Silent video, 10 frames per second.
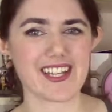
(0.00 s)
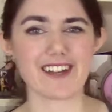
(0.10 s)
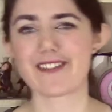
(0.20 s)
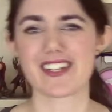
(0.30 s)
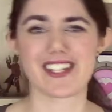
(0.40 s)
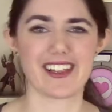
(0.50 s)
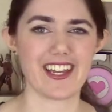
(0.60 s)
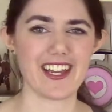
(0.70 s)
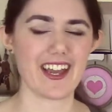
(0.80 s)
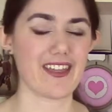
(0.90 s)
hit
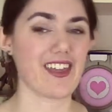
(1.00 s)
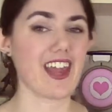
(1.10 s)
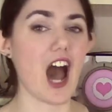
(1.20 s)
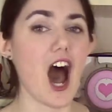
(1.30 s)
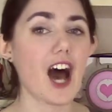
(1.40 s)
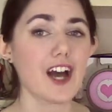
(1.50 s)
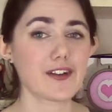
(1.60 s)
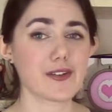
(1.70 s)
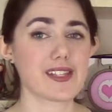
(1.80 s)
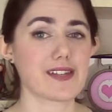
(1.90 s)
recently, the
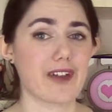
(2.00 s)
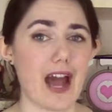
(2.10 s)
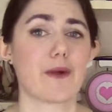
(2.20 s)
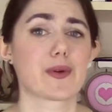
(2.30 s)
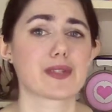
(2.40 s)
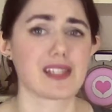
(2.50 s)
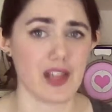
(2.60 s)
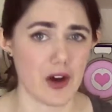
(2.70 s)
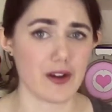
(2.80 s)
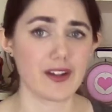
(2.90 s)
hundreds of hours
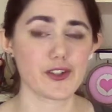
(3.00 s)
long